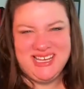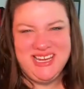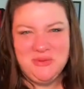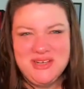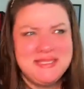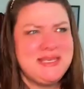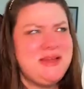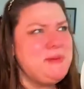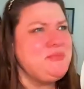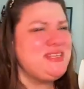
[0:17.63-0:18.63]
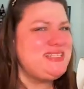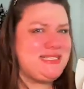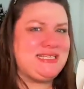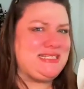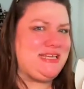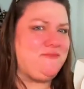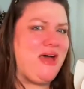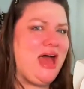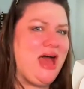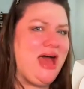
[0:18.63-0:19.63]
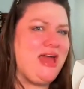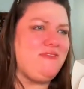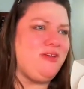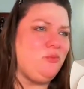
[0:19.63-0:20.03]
And it was $65,